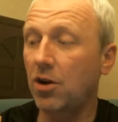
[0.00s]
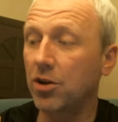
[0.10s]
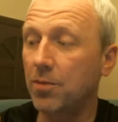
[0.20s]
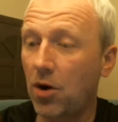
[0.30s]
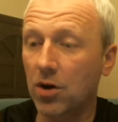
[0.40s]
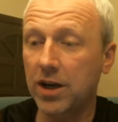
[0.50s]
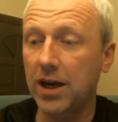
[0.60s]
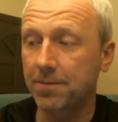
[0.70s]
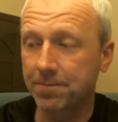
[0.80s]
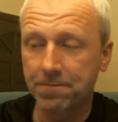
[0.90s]
on the
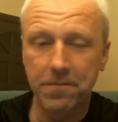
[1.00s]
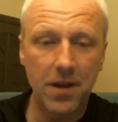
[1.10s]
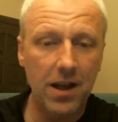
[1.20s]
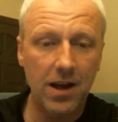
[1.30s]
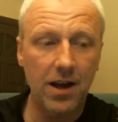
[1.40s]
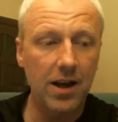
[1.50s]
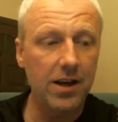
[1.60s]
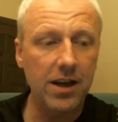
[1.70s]
market, and